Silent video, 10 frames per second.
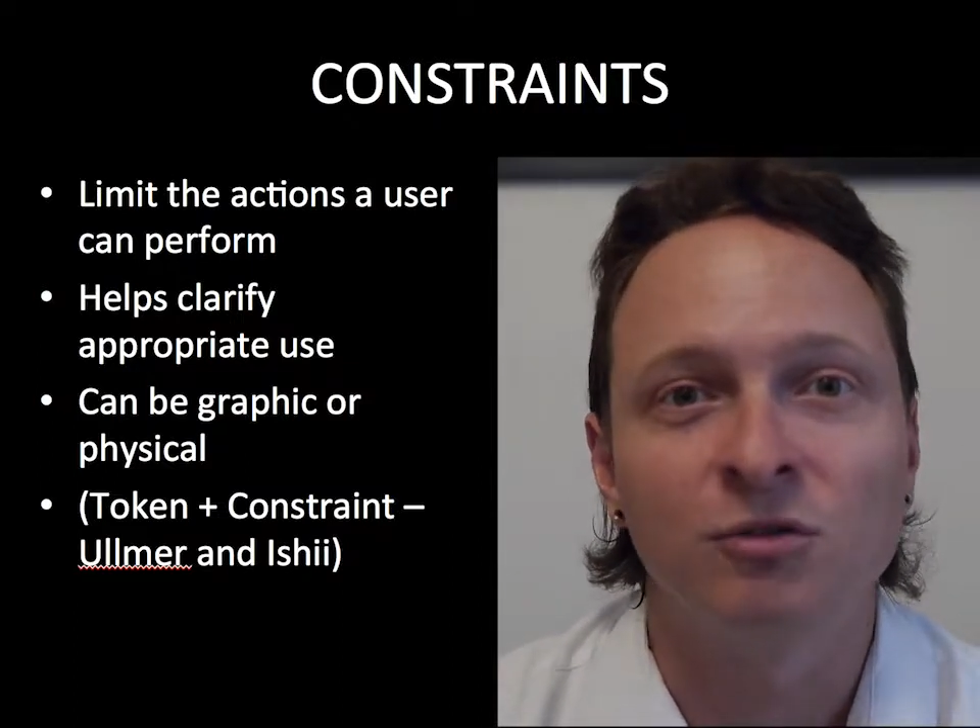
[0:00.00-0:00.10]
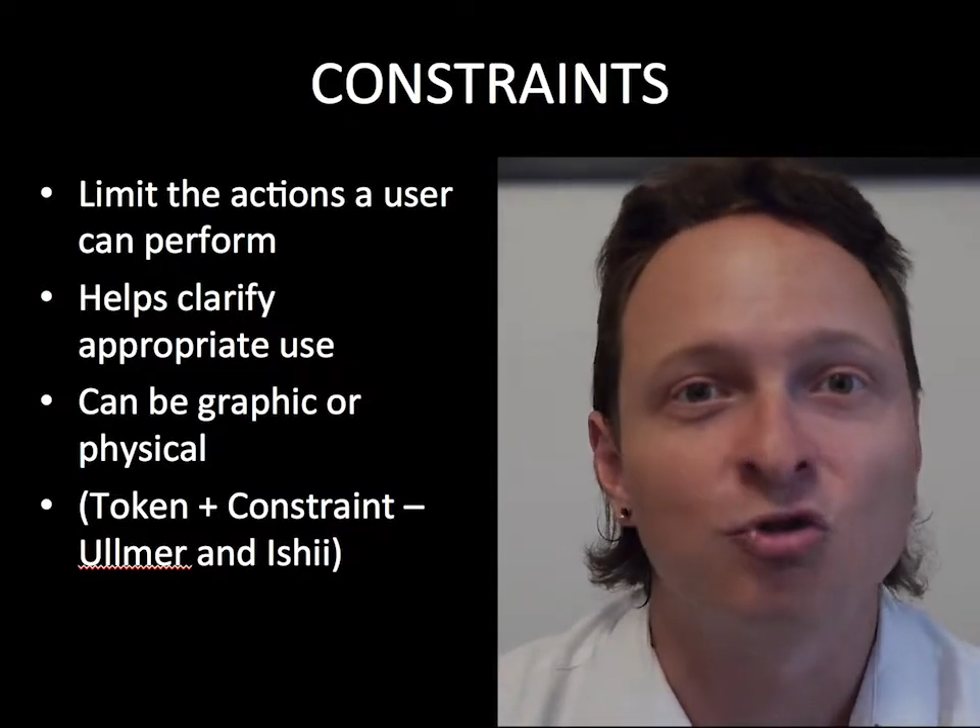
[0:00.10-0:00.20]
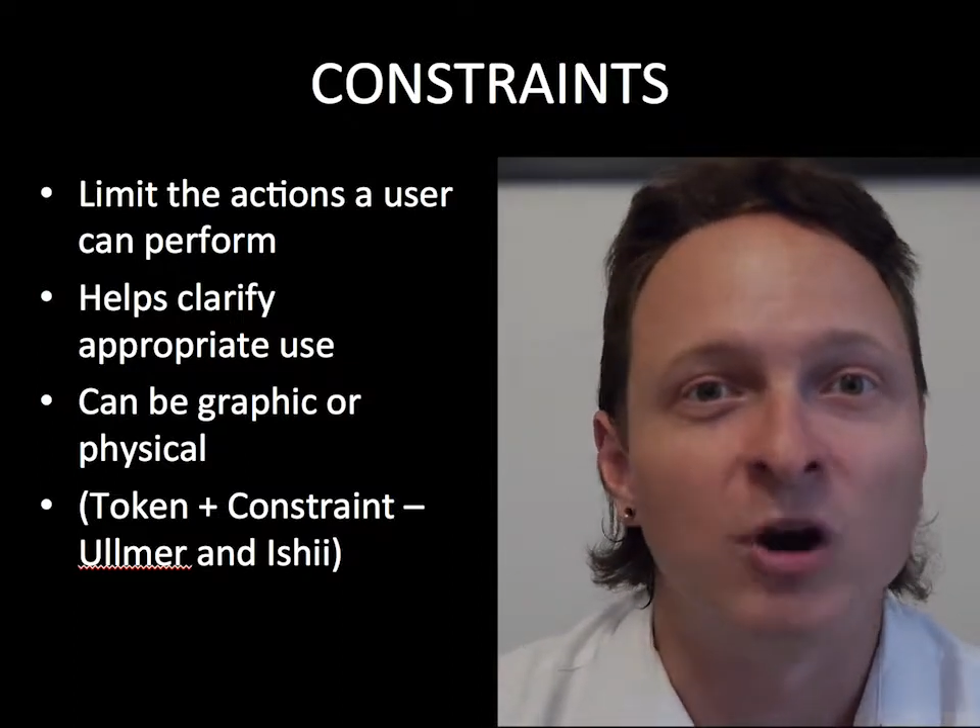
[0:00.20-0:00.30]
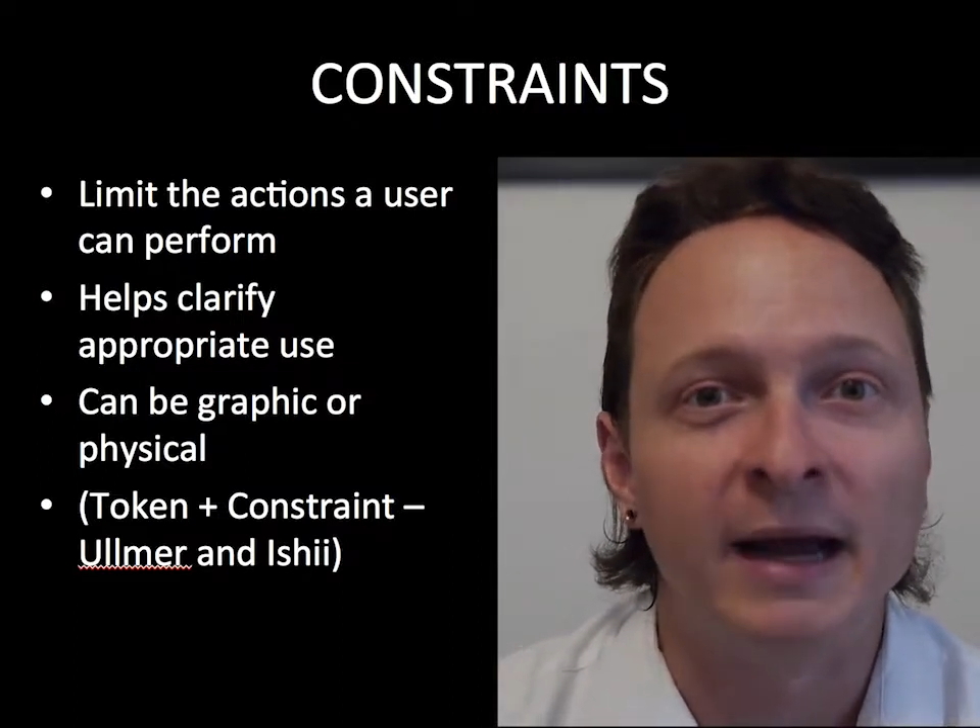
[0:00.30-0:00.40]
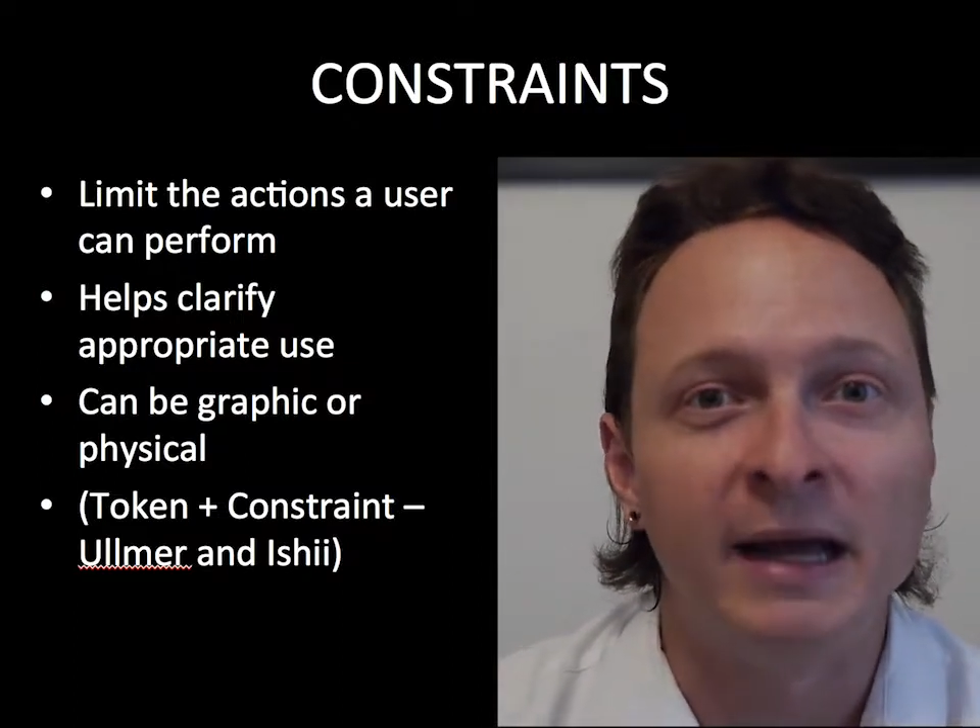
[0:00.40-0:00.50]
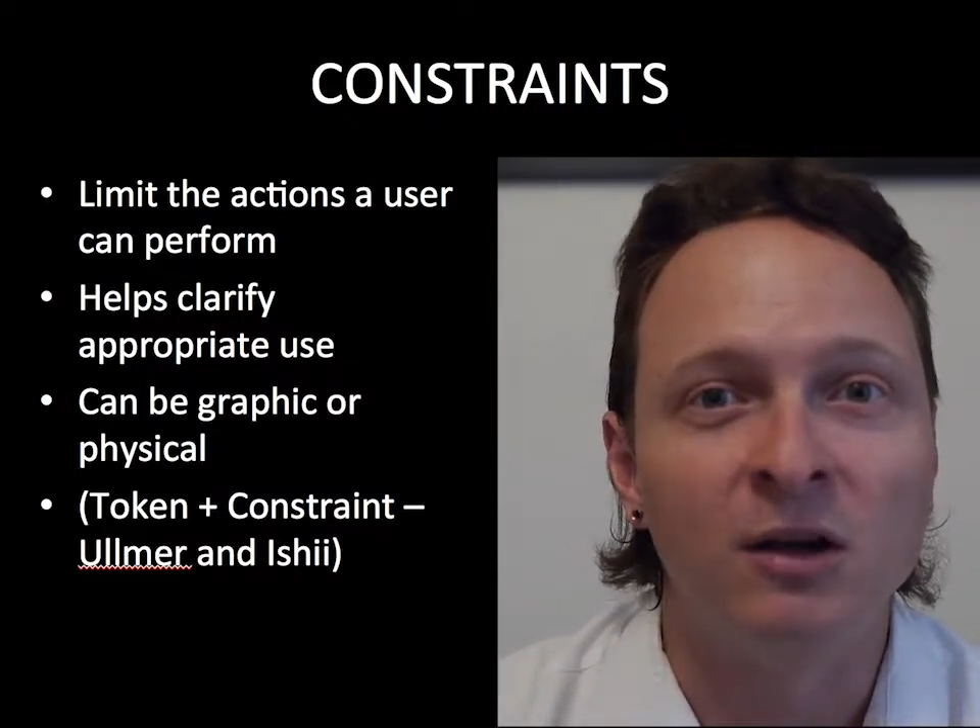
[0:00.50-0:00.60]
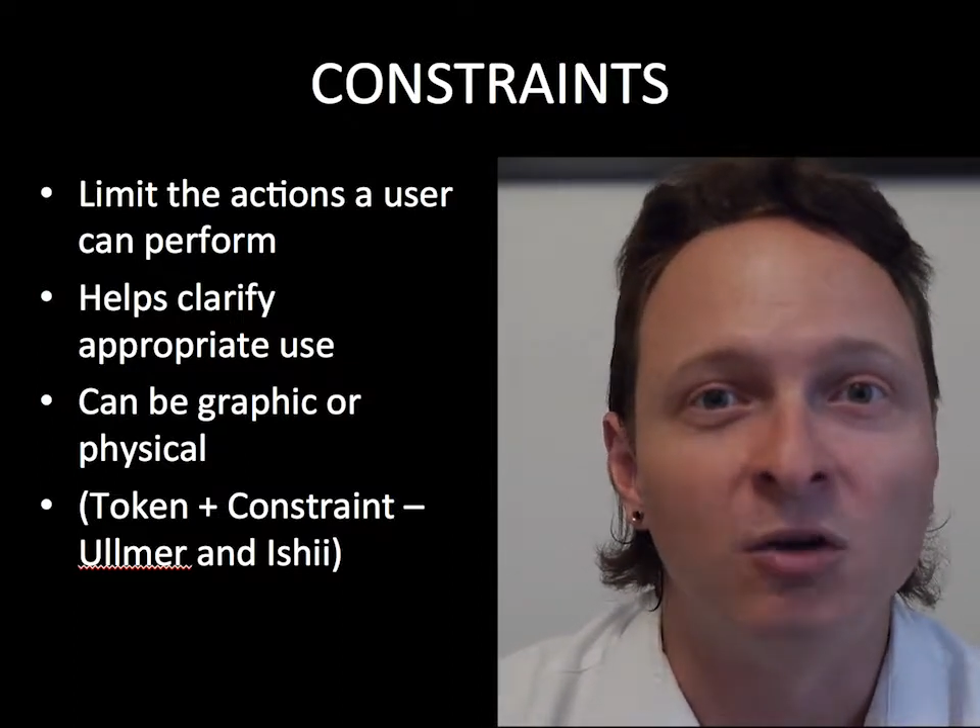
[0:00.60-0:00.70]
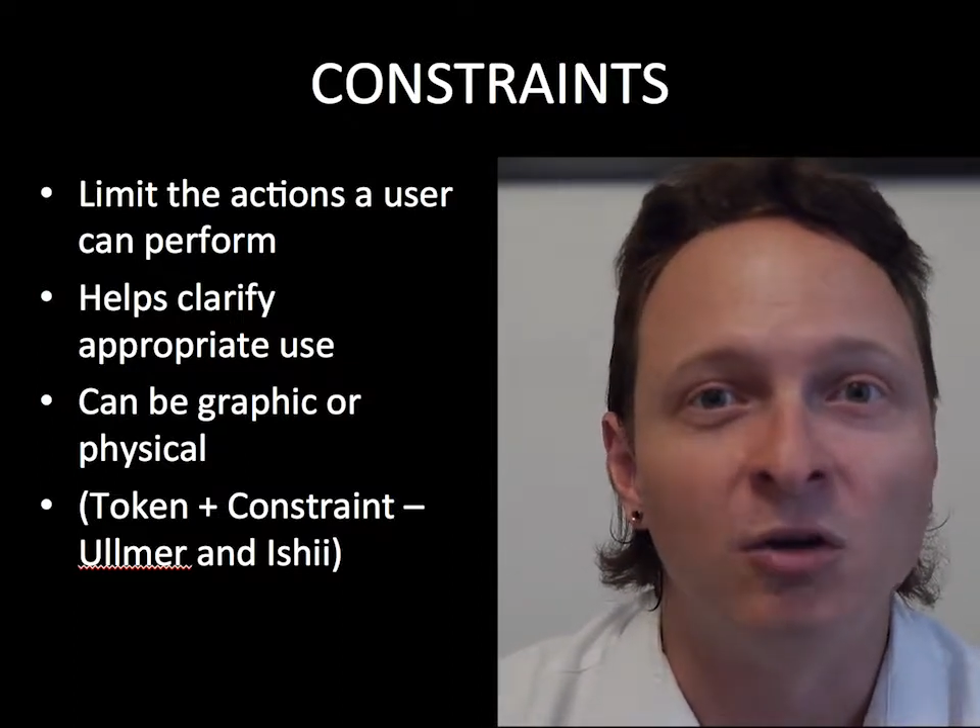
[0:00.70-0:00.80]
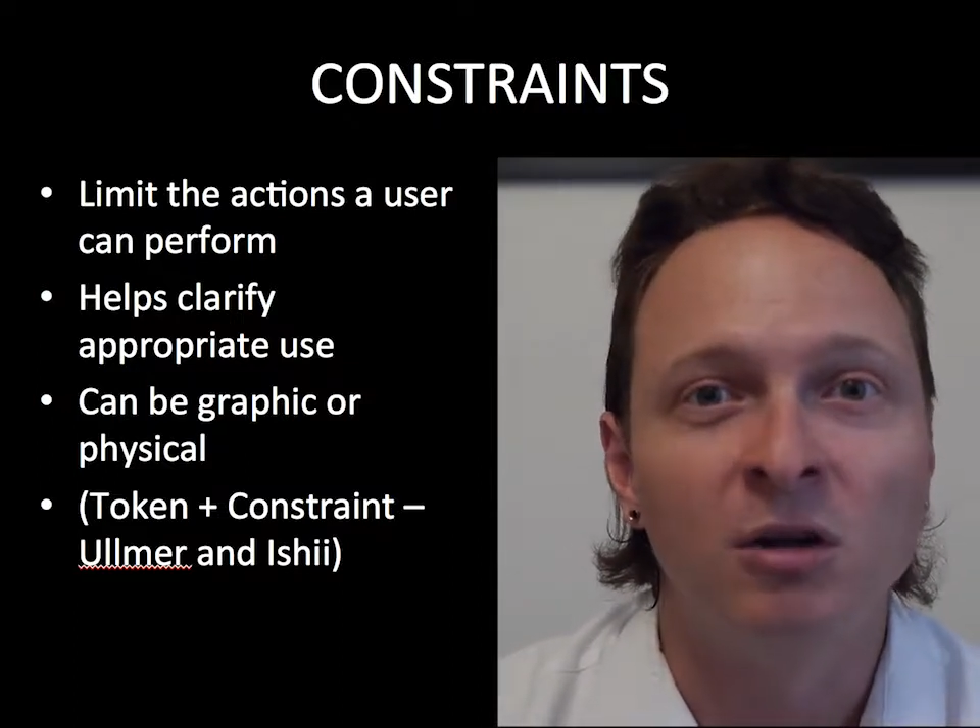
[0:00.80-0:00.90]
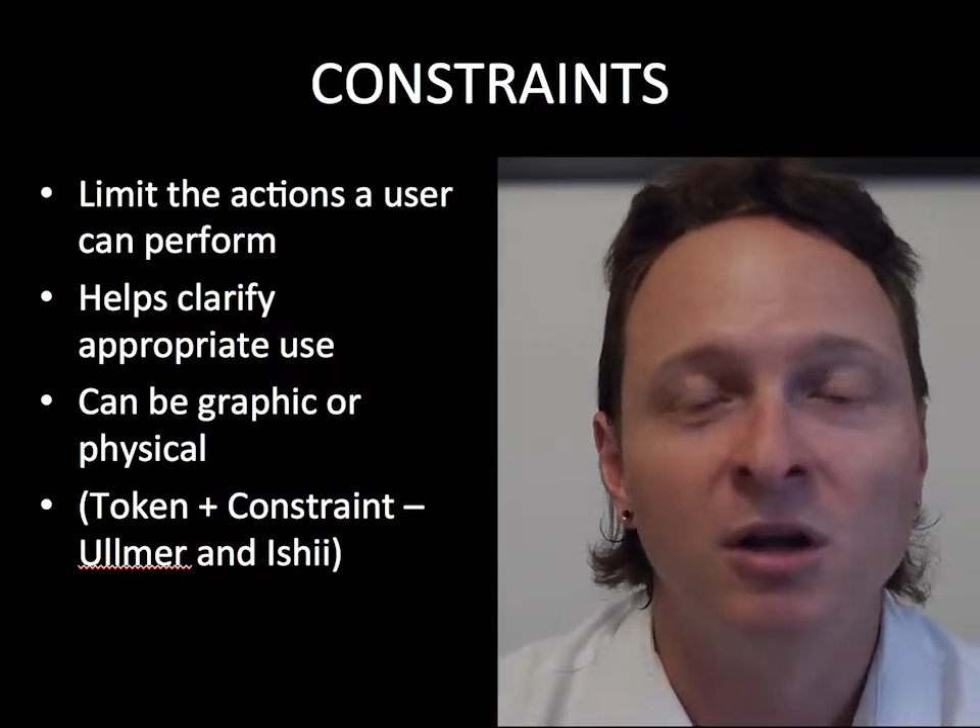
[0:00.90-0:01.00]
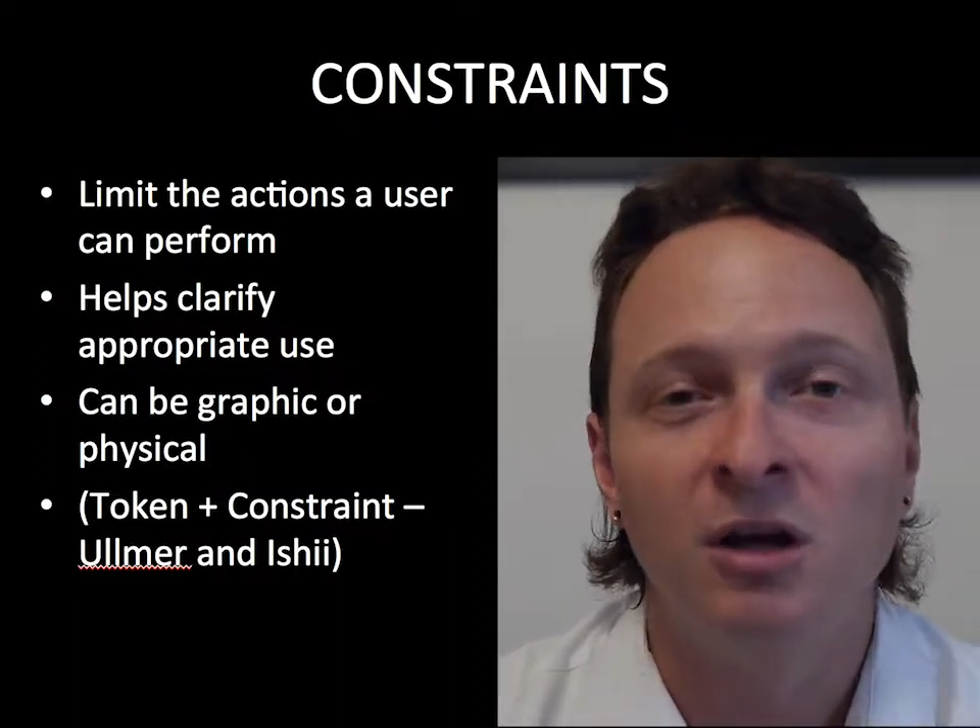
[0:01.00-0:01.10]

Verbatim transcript: a triangle,